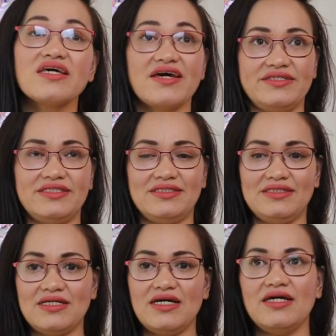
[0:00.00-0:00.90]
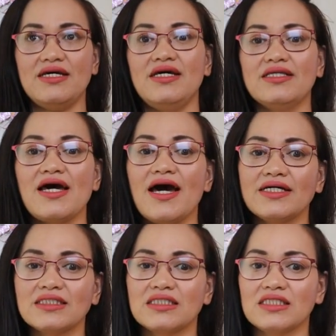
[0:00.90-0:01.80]
Yes, it
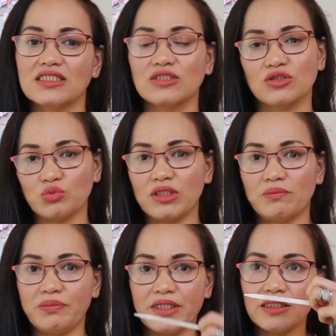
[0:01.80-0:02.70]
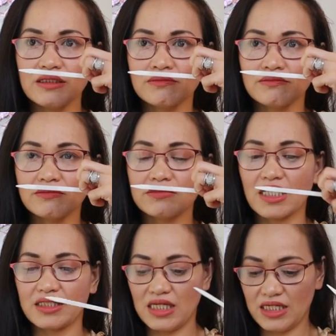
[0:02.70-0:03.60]
has this sweet pea
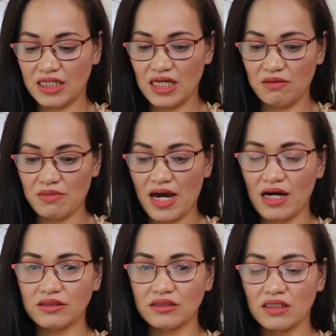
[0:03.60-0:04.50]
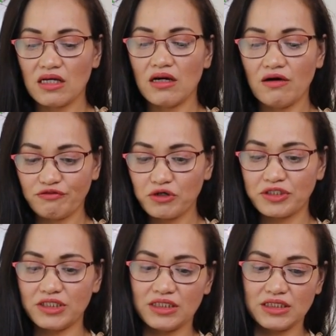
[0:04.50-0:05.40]
that it came out. Of
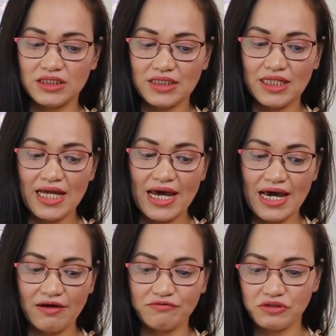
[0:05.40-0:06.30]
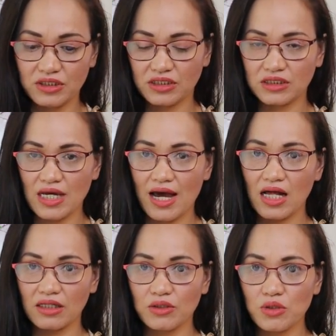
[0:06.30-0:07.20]
course, it still have this
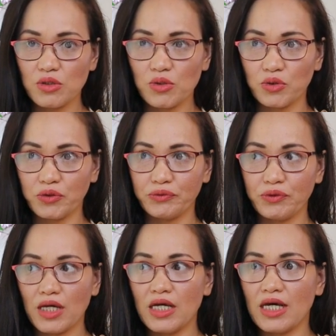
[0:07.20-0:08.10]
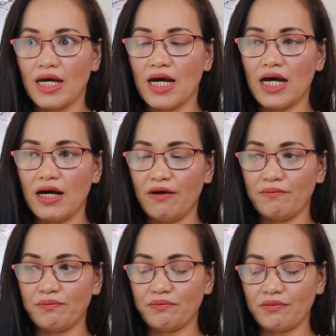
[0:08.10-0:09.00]
alcohol
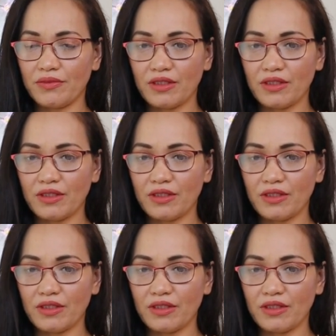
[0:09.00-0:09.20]
um,